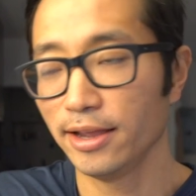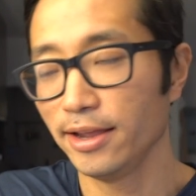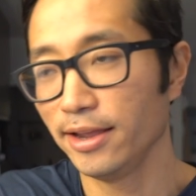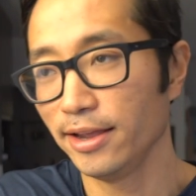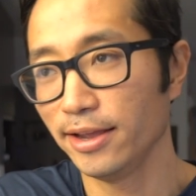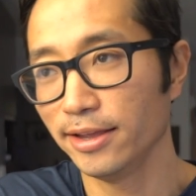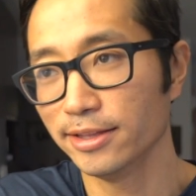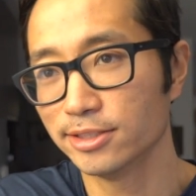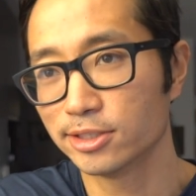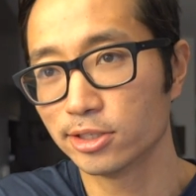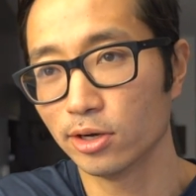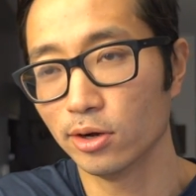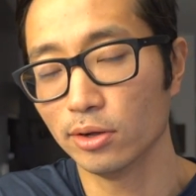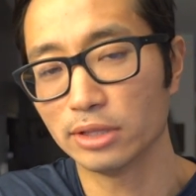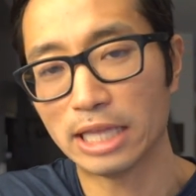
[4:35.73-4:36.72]
And
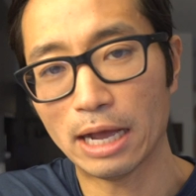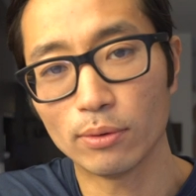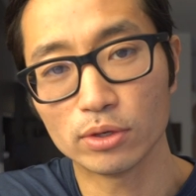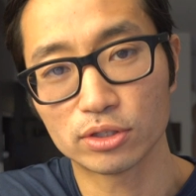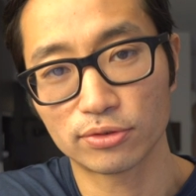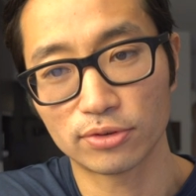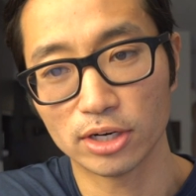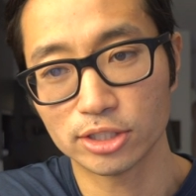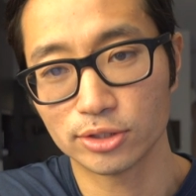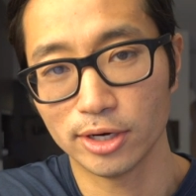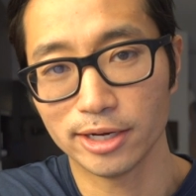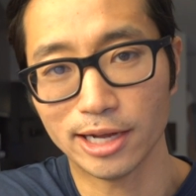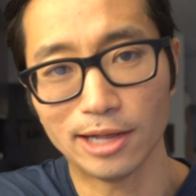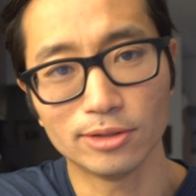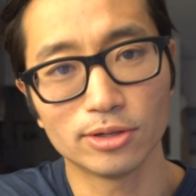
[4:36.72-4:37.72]
so that was
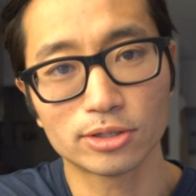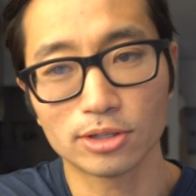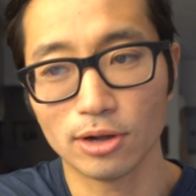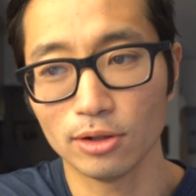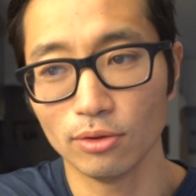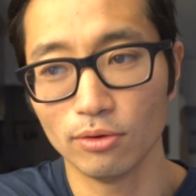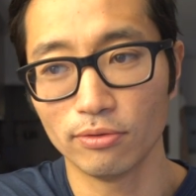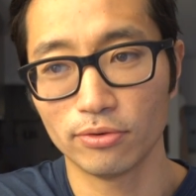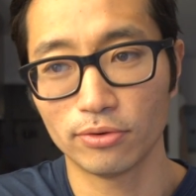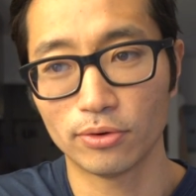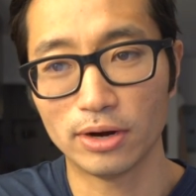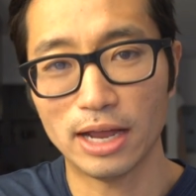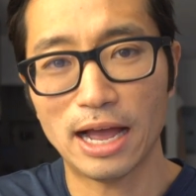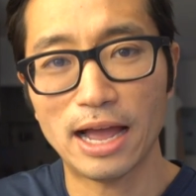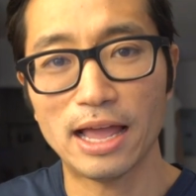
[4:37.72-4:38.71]
frustrating. I looked all over
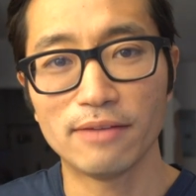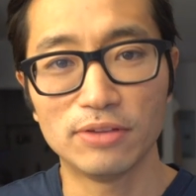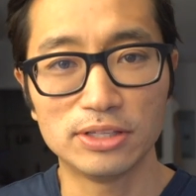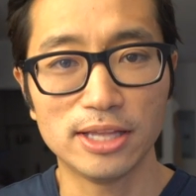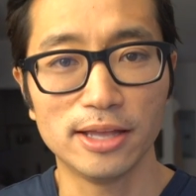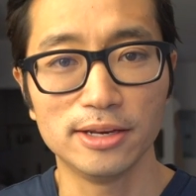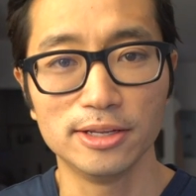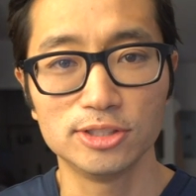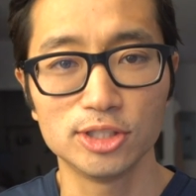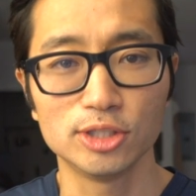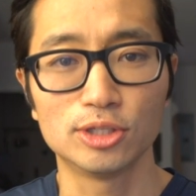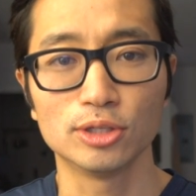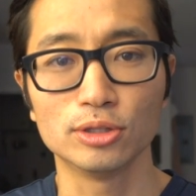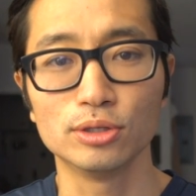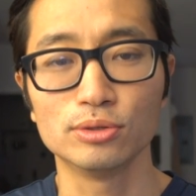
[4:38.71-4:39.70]
for it. I have a
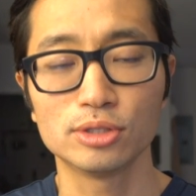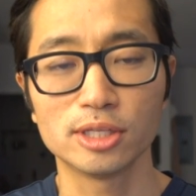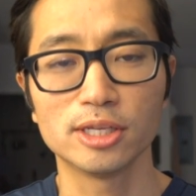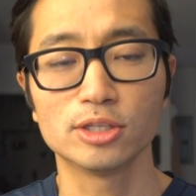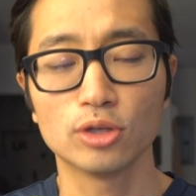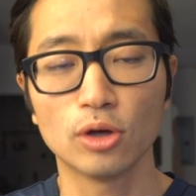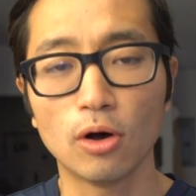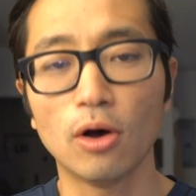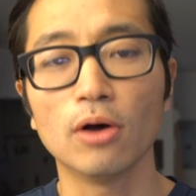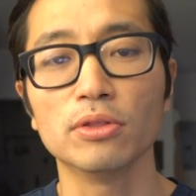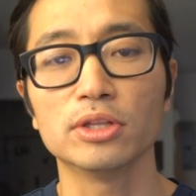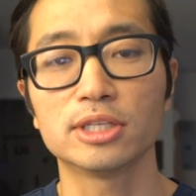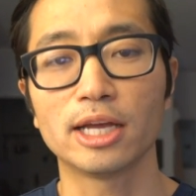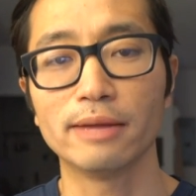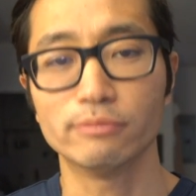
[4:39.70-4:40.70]
tendency to lose things all
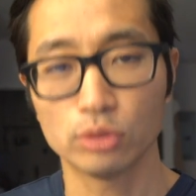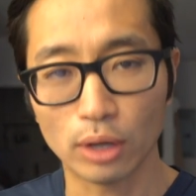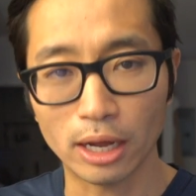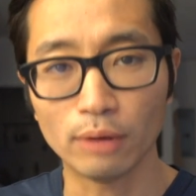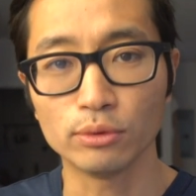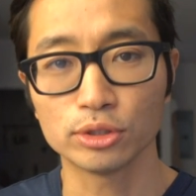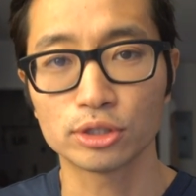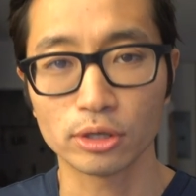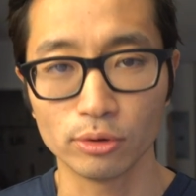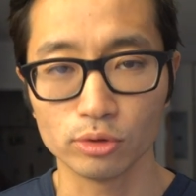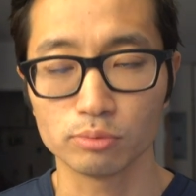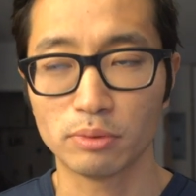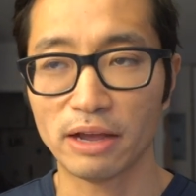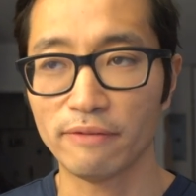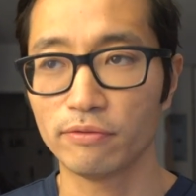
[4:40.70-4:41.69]
the time, so I was sure it
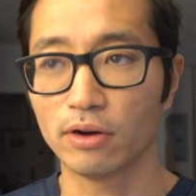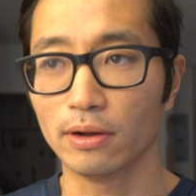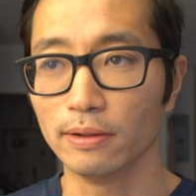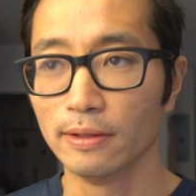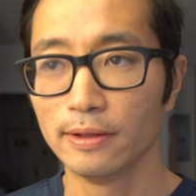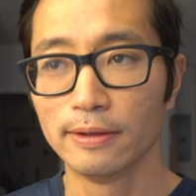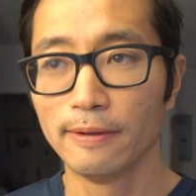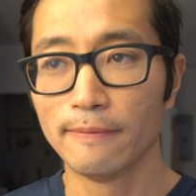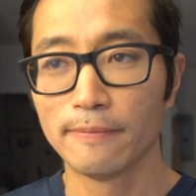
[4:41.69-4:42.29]
was my fault.